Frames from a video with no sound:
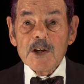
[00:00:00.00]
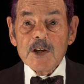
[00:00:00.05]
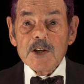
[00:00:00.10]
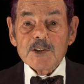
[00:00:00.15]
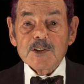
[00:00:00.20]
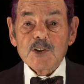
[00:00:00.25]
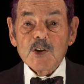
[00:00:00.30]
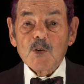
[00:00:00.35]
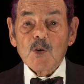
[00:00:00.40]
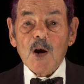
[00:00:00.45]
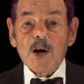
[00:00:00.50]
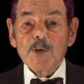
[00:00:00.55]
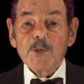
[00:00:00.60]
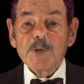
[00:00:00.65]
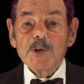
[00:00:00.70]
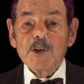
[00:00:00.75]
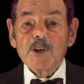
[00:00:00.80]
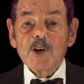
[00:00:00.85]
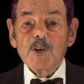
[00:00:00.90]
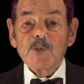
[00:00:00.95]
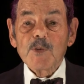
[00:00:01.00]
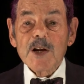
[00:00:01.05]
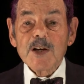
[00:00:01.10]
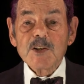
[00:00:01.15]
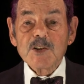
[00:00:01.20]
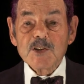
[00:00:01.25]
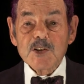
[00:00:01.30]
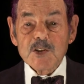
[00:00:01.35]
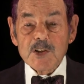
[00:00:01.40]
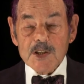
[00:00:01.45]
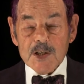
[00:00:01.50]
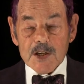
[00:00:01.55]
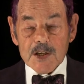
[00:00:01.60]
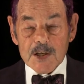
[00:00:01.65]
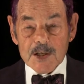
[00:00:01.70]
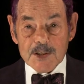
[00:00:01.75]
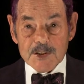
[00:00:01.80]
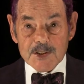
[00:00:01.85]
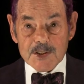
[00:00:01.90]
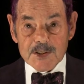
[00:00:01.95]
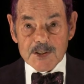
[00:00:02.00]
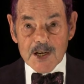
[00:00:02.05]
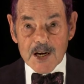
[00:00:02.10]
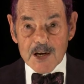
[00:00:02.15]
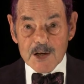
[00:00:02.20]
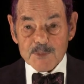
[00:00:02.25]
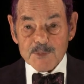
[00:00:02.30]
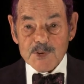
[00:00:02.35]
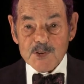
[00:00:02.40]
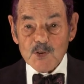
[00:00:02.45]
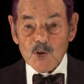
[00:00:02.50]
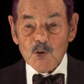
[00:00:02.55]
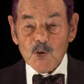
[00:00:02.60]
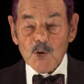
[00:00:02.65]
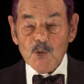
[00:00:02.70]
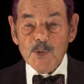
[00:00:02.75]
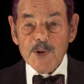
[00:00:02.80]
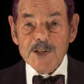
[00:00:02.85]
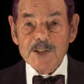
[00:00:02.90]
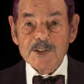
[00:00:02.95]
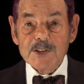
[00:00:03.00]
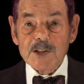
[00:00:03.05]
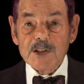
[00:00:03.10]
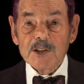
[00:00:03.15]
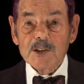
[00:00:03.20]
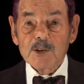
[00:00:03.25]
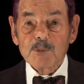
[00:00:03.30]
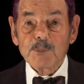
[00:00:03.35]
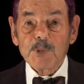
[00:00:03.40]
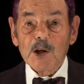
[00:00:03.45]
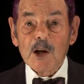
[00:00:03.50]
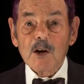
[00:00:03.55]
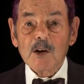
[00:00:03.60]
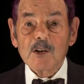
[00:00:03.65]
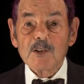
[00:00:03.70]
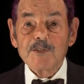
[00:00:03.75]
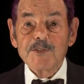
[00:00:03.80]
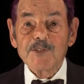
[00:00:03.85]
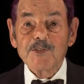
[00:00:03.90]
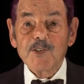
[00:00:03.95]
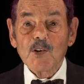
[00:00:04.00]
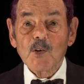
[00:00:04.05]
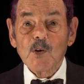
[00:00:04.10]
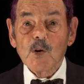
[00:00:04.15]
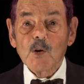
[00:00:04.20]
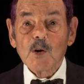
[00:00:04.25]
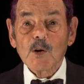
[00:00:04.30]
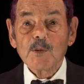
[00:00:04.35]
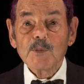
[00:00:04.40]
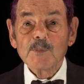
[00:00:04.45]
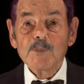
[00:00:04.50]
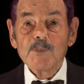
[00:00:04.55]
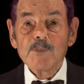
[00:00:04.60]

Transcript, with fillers: So I would arrange his stamps always in a block of four